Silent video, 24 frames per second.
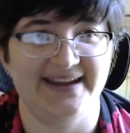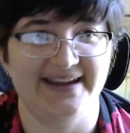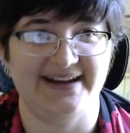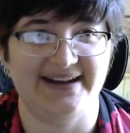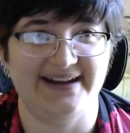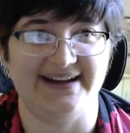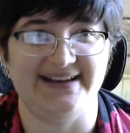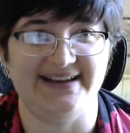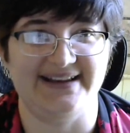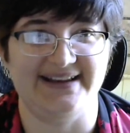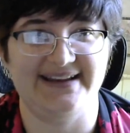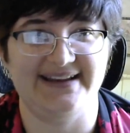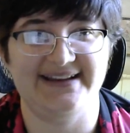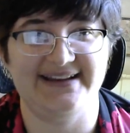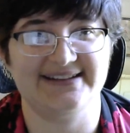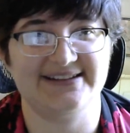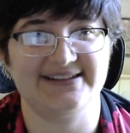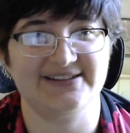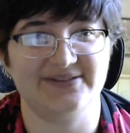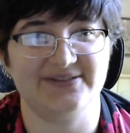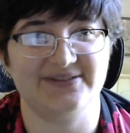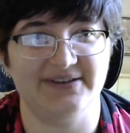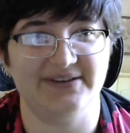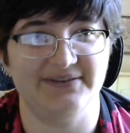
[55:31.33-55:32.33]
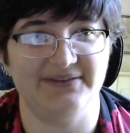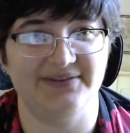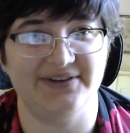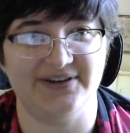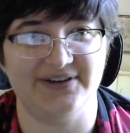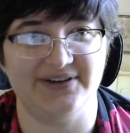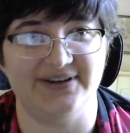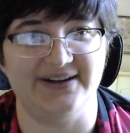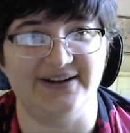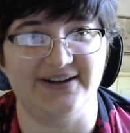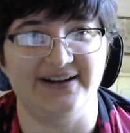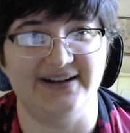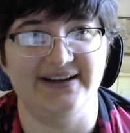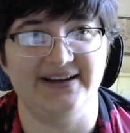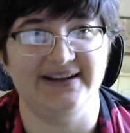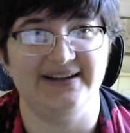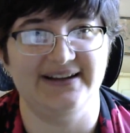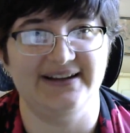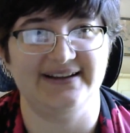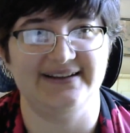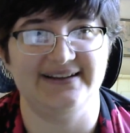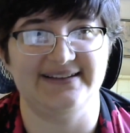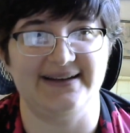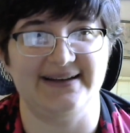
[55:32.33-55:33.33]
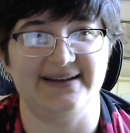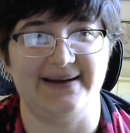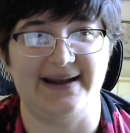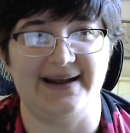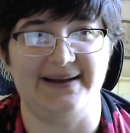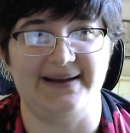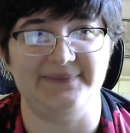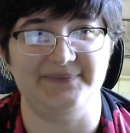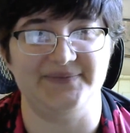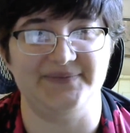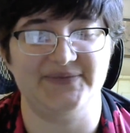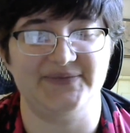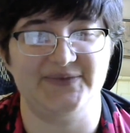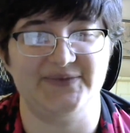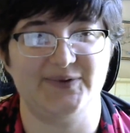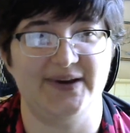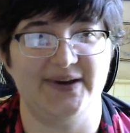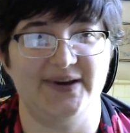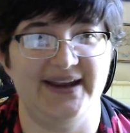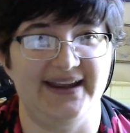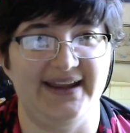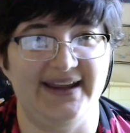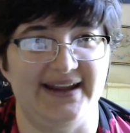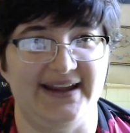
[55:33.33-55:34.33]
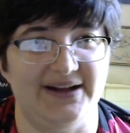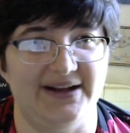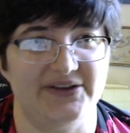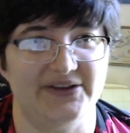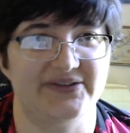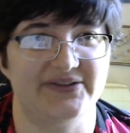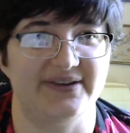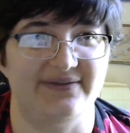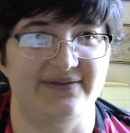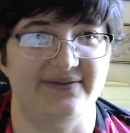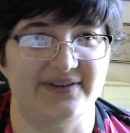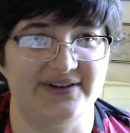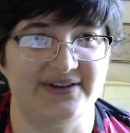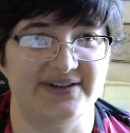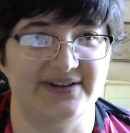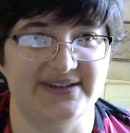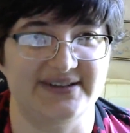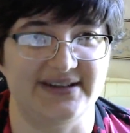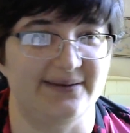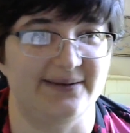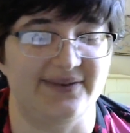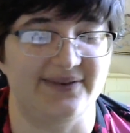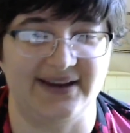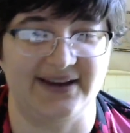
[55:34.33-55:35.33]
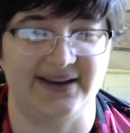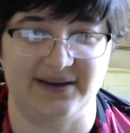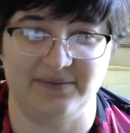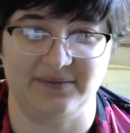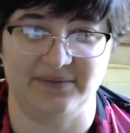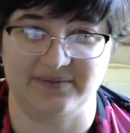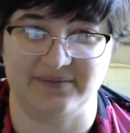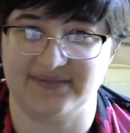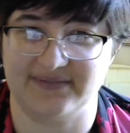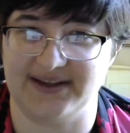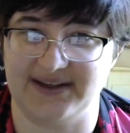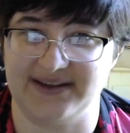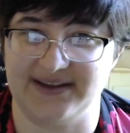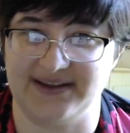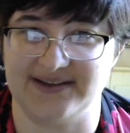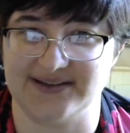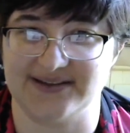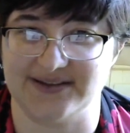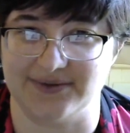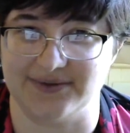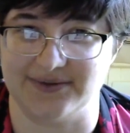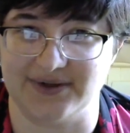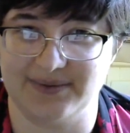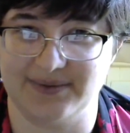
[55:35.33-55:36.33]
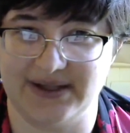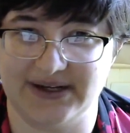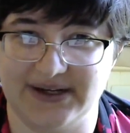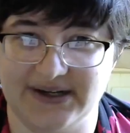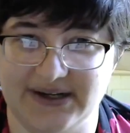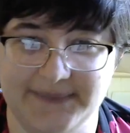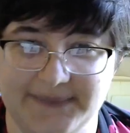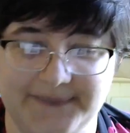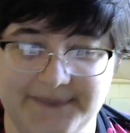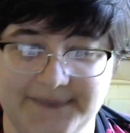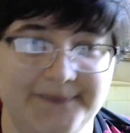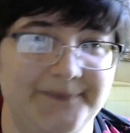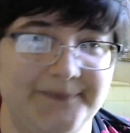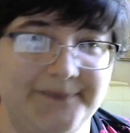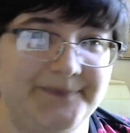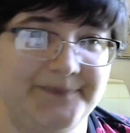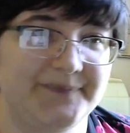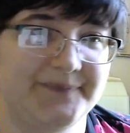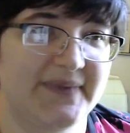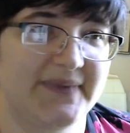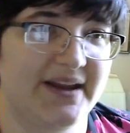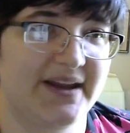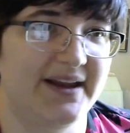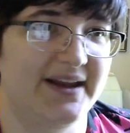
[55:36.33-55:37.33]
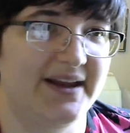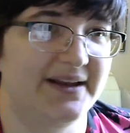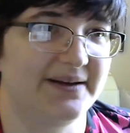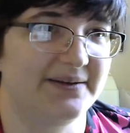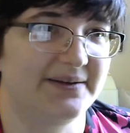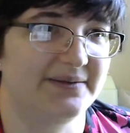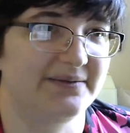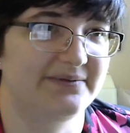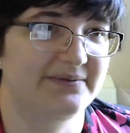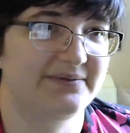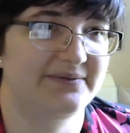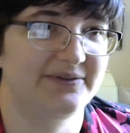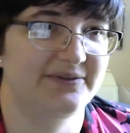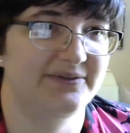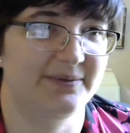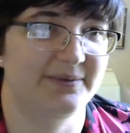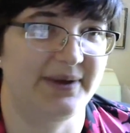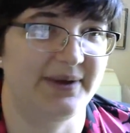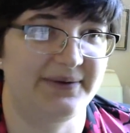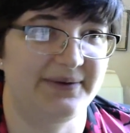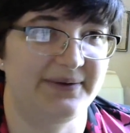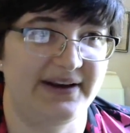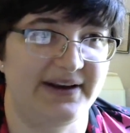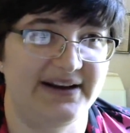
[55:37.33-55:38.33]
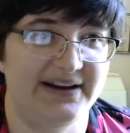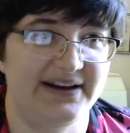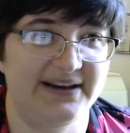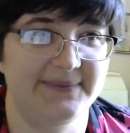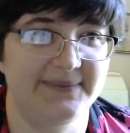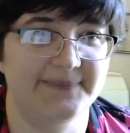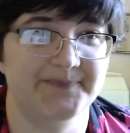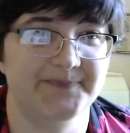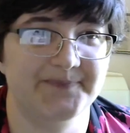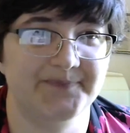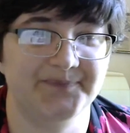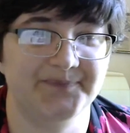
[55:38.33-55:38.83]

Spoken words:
And I think Scrivener, so I'm trying out Scrivener to see if I can get this to work better for my writing.